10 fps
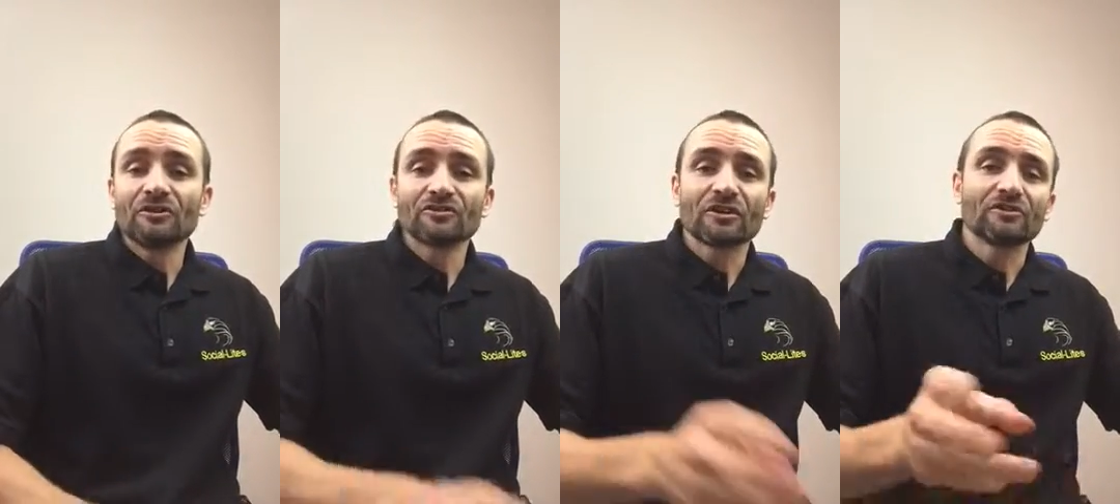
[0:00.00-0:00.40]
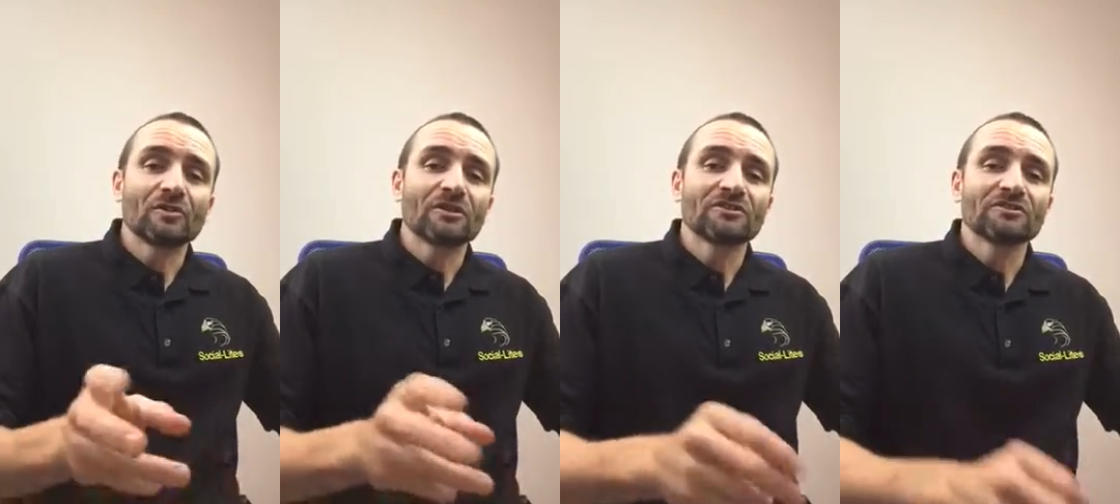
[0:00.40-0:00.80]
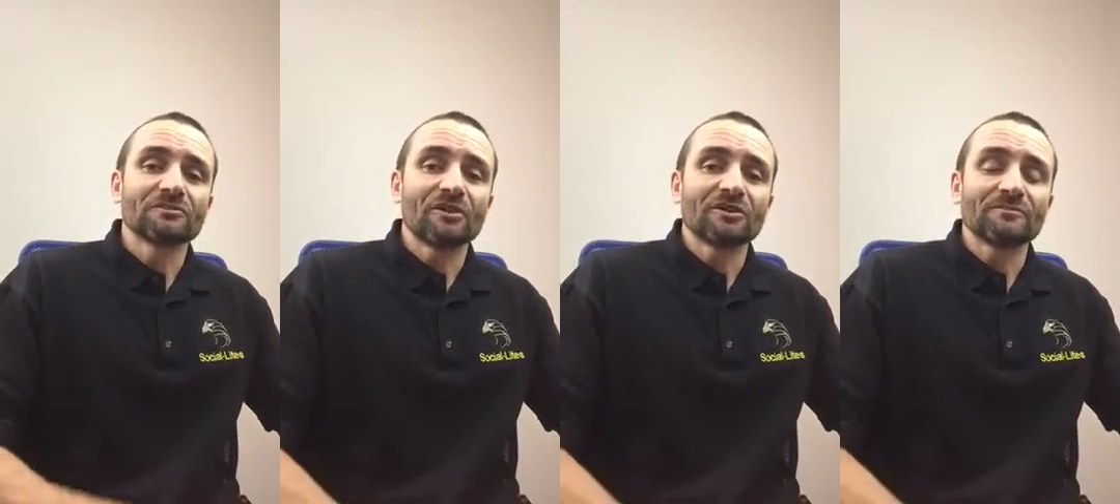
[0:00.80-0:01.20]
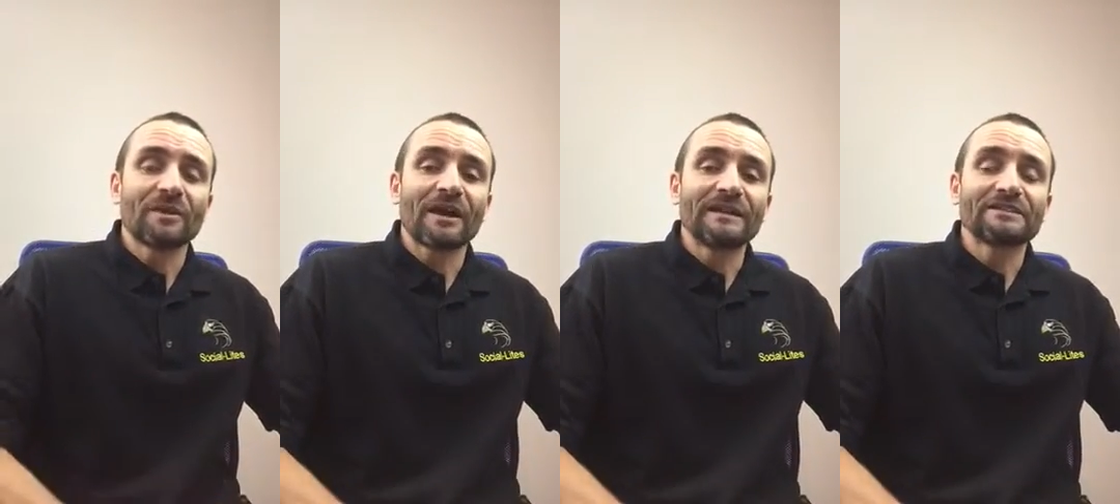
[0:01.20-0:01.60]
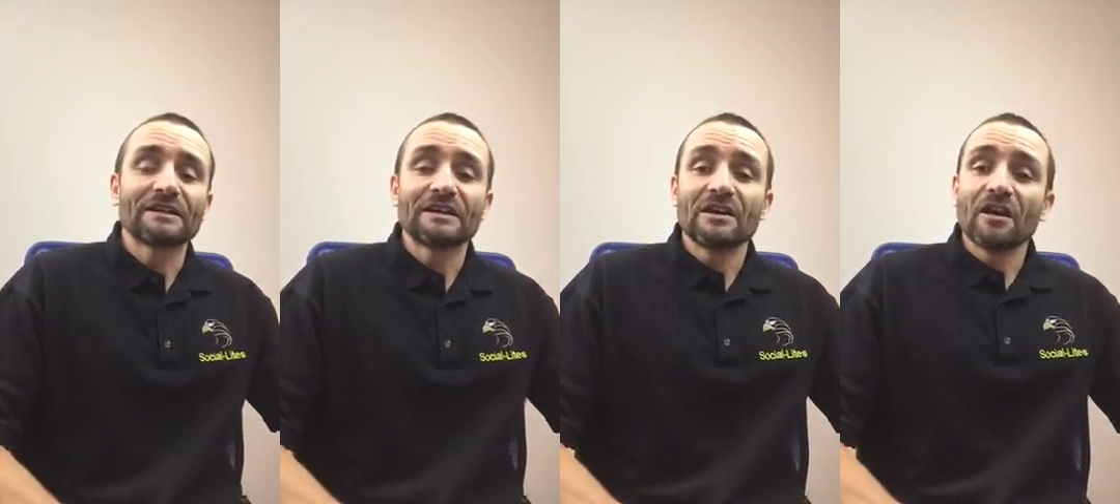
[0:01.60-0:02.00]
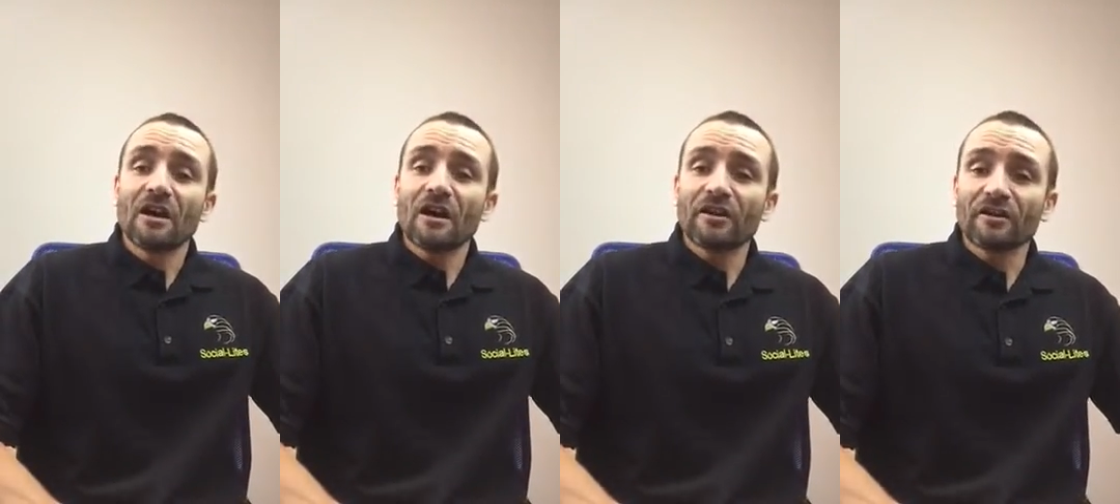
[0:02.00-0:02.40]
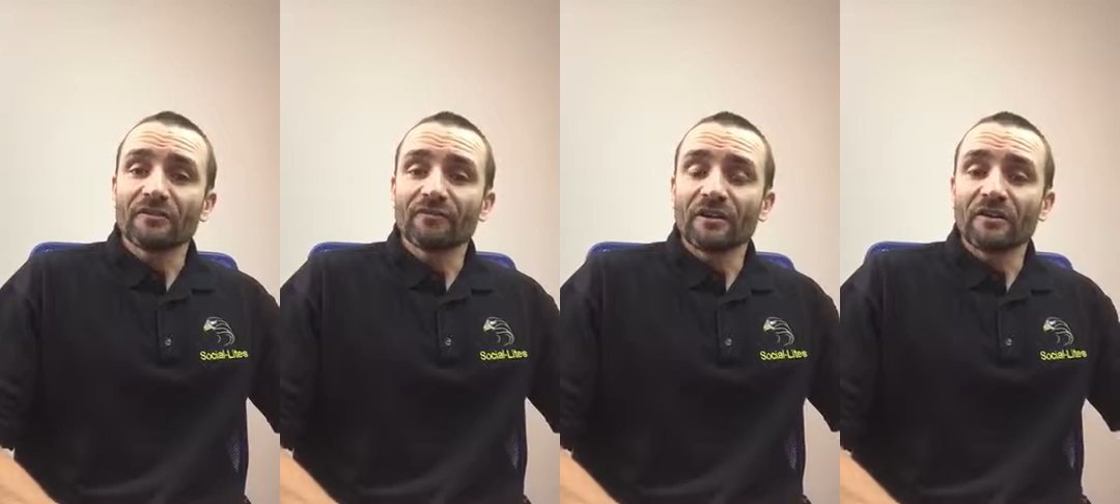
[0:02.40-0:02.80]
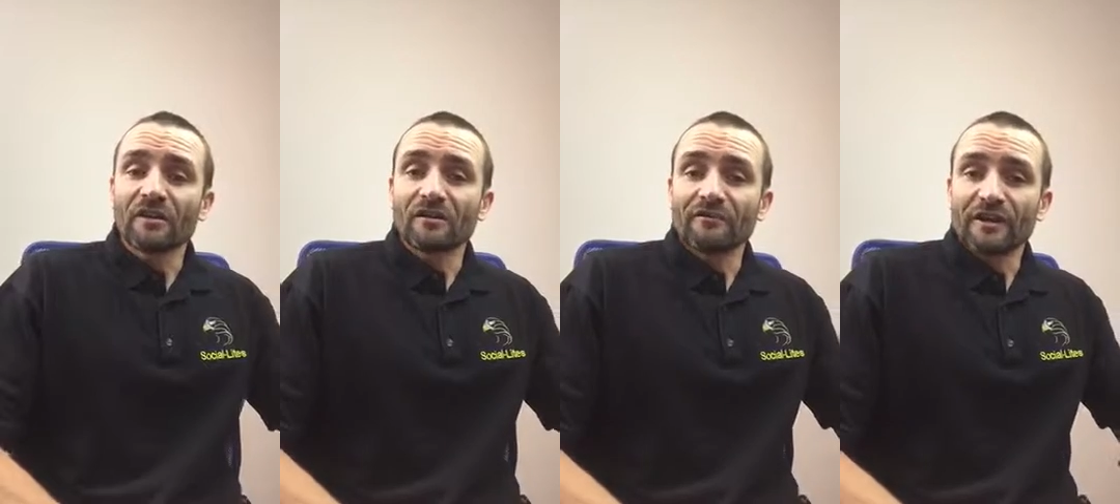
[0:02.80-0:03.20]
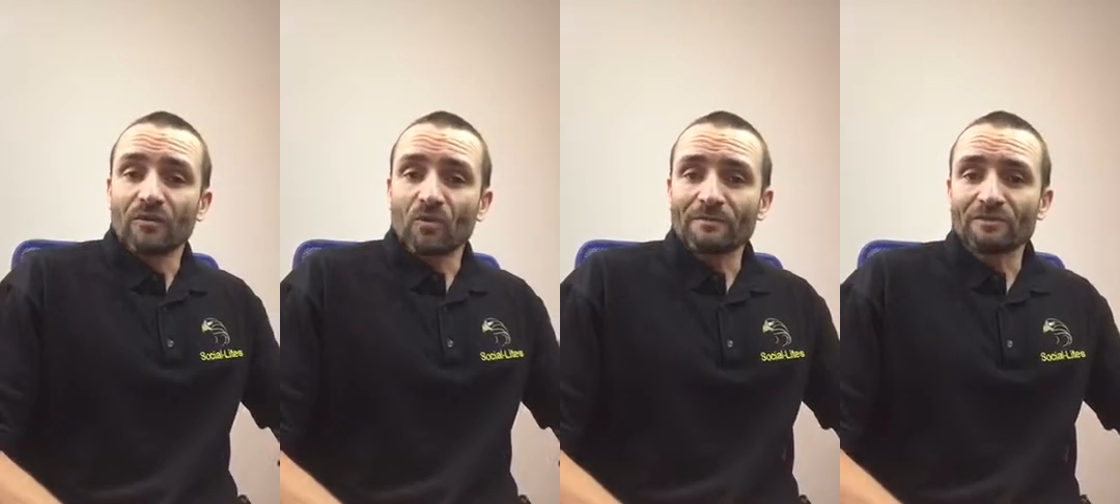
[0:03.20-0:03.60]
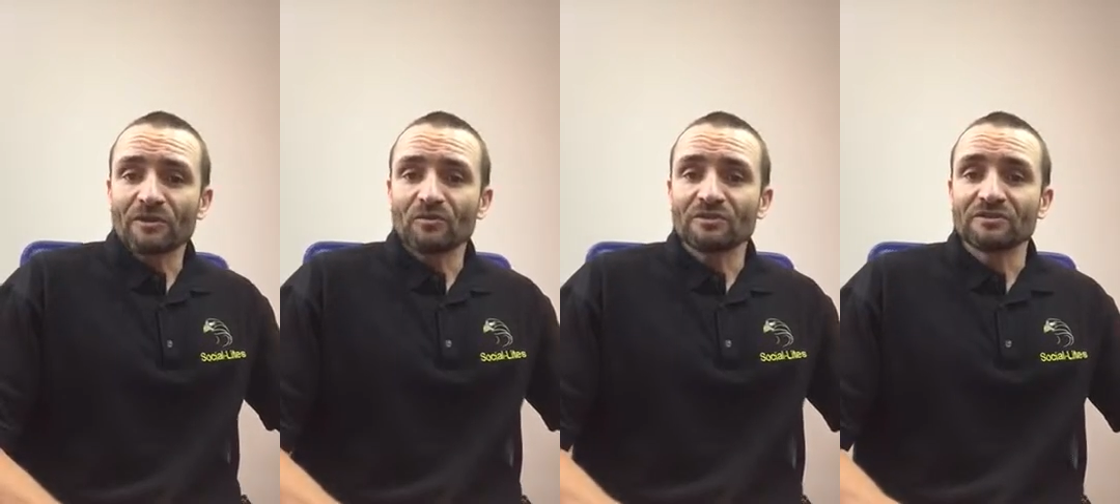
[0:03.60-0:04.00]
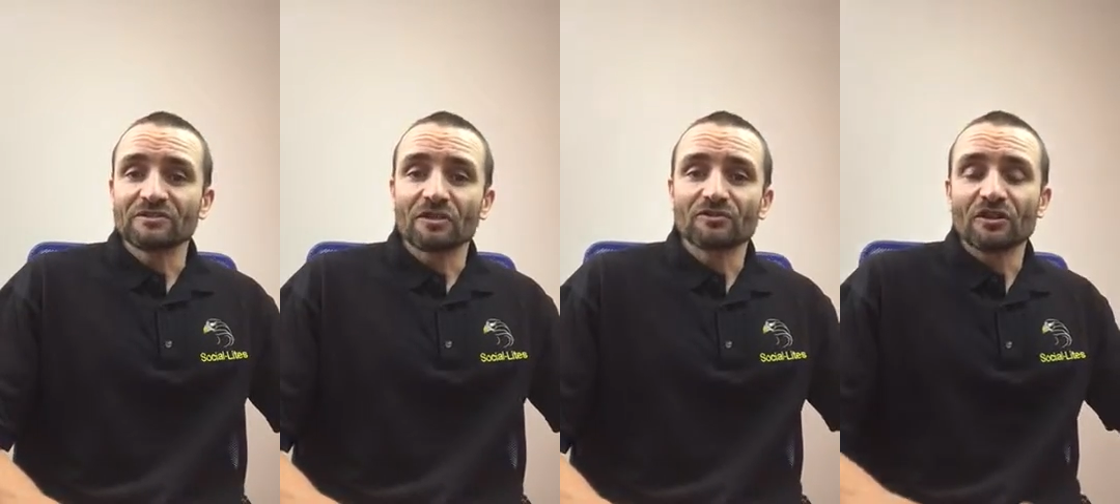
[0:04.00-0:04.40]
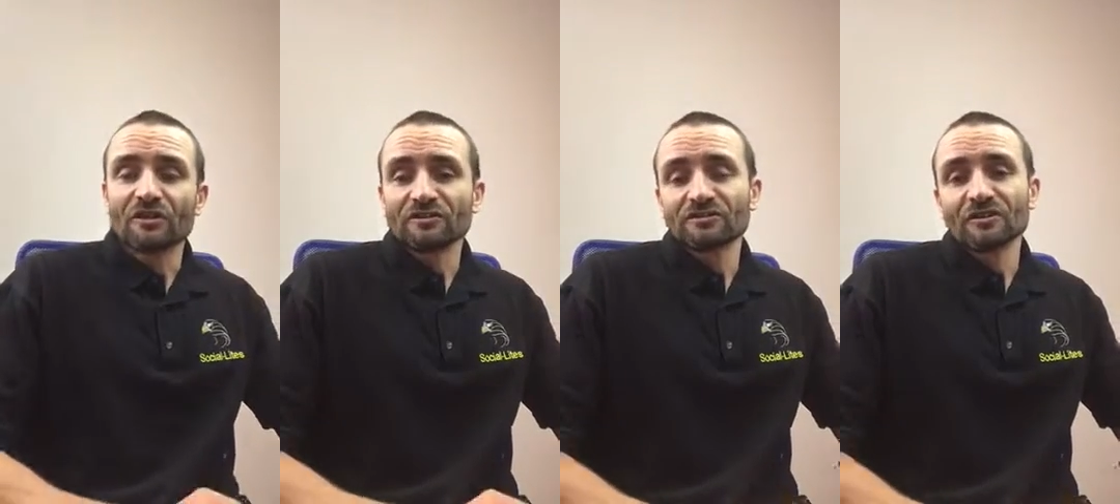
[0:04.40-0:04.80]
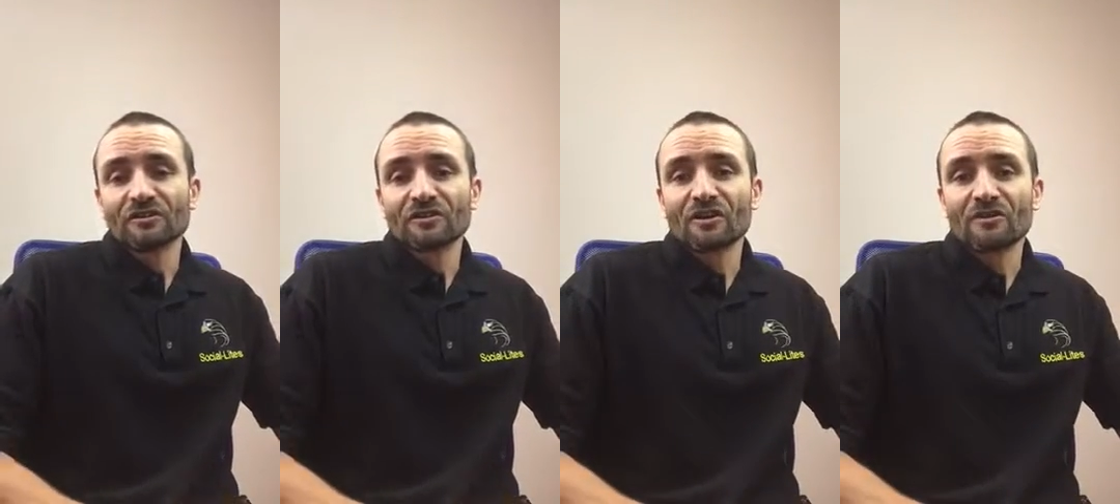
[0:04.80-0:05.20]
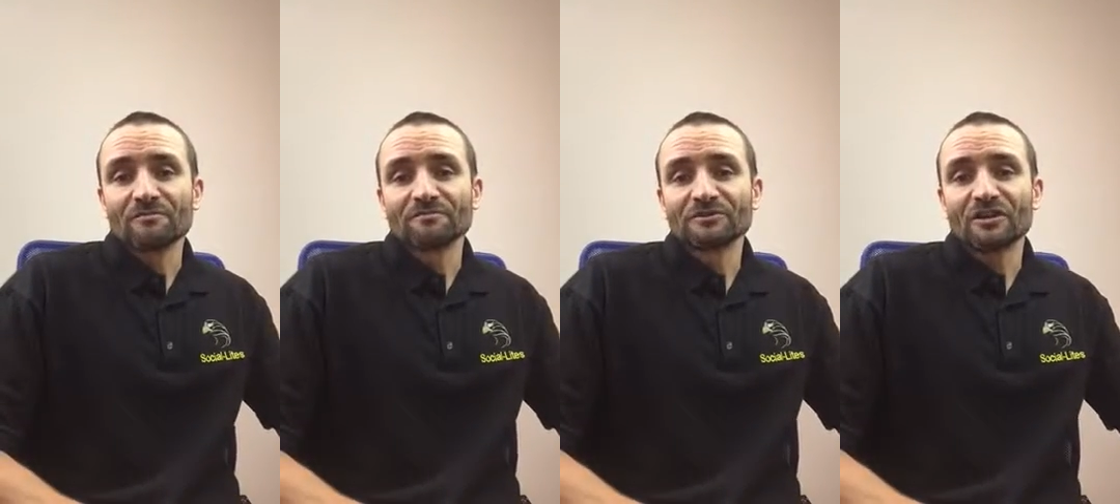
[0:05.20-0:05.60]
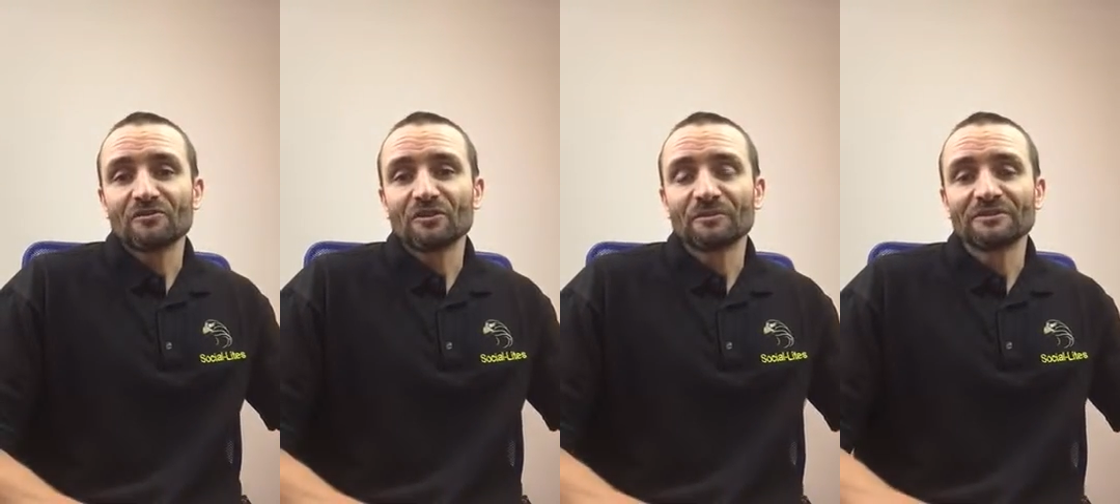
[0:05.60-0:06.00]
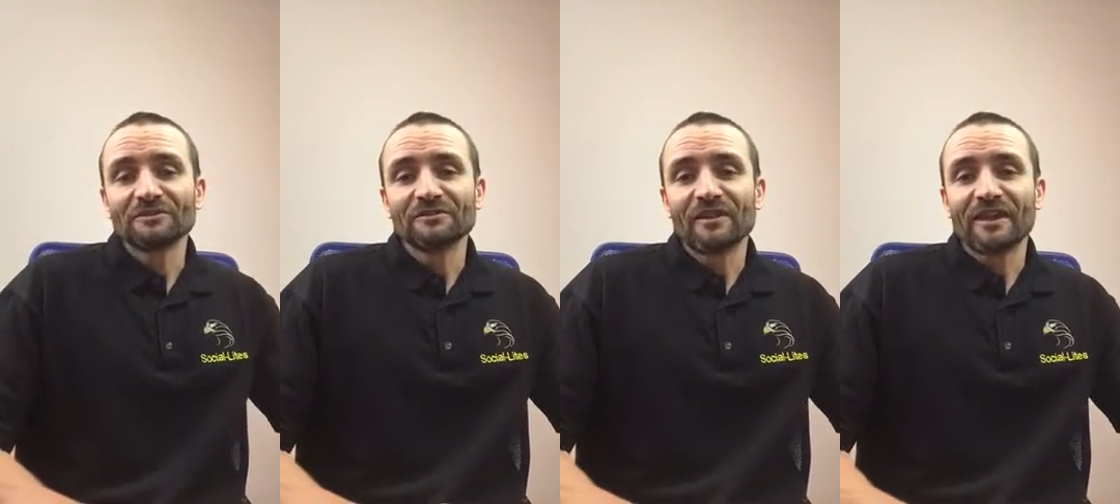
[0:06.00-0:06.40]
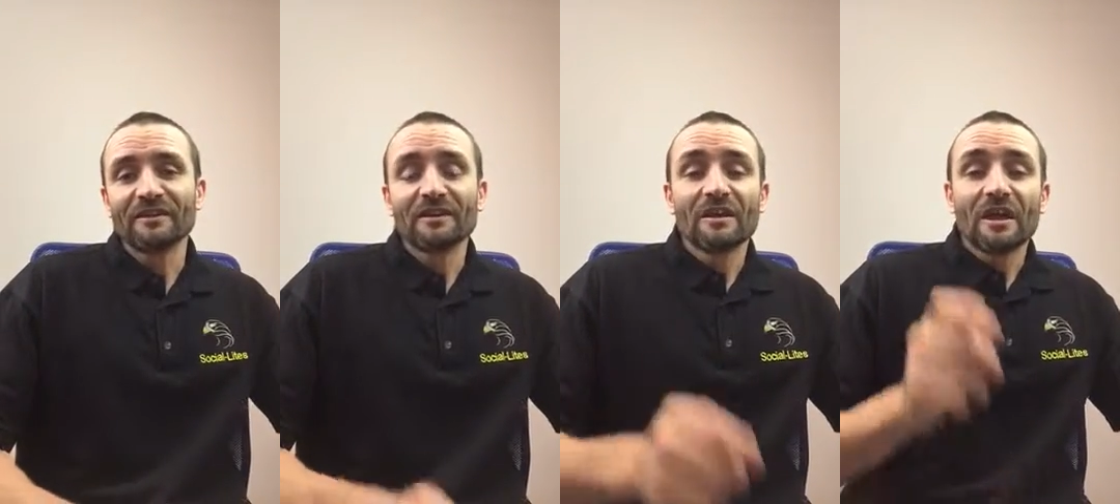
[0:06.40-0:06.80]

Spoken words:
Just go to our customized page on our website, which is socialites.com. So up until then,